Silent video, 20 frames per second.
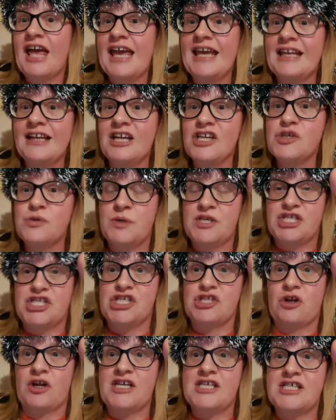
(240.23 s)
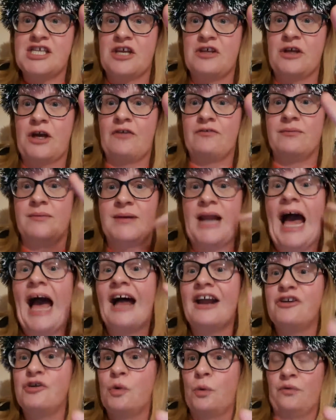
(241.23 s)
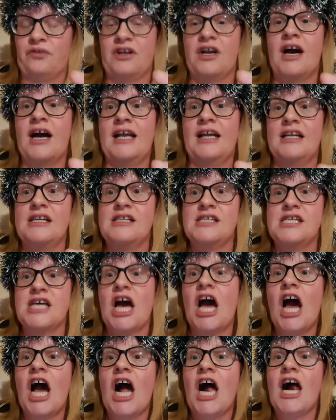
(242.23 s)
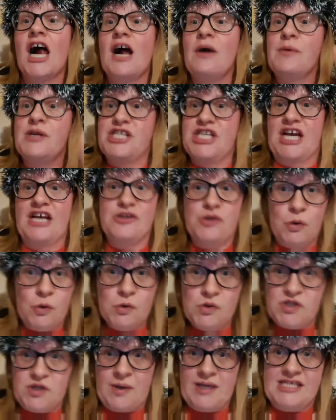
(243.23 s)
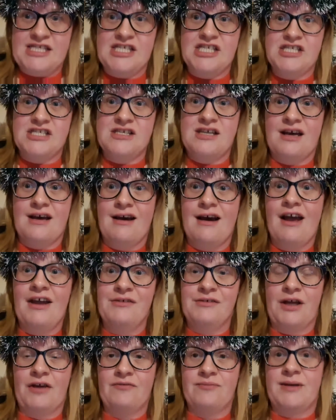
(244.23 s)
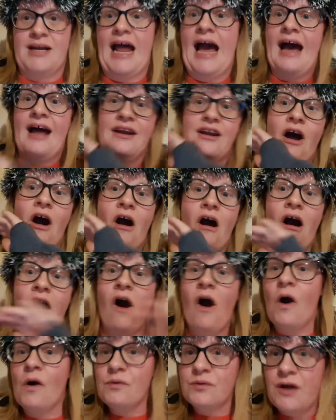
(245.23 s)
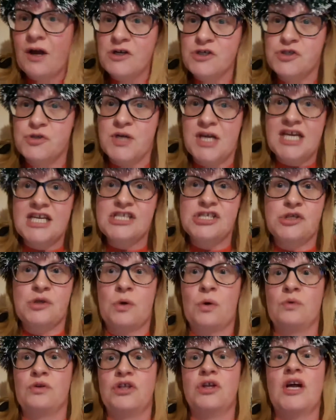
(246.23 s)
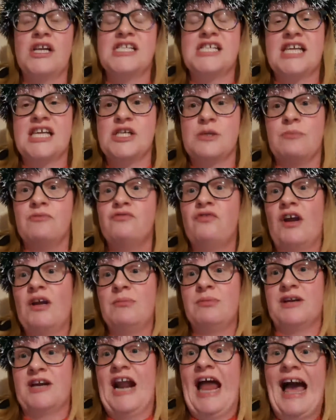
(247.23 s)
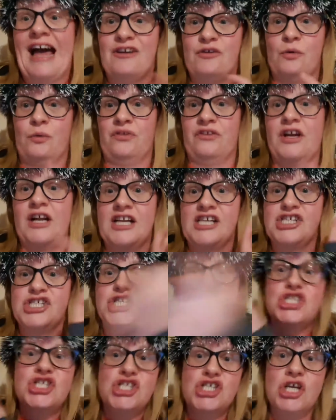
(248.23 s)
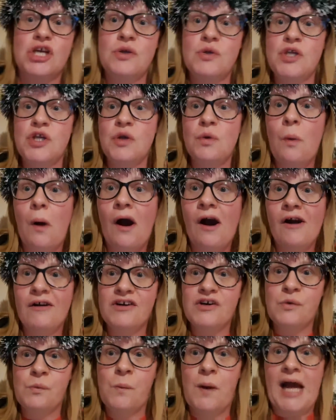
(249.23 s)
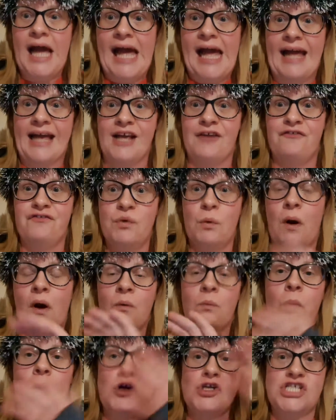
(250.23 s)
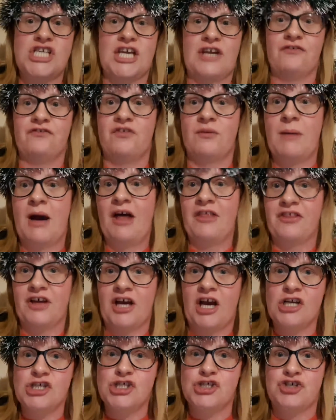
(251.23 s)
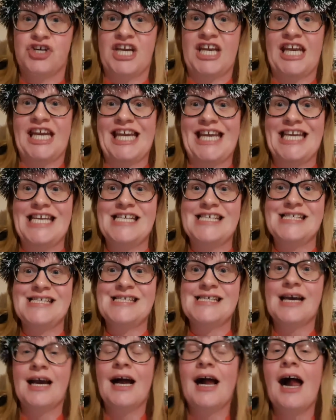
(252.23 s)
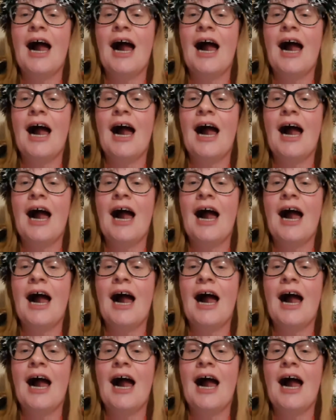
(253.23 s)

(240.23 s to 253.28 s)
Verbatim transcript: England, which has got its own government, and Northern Ireland, which also has its own government. And our whole country is called the United Kingdom, Great Britain, and Northern Ireland, just so you are aware if you are watching from other countries.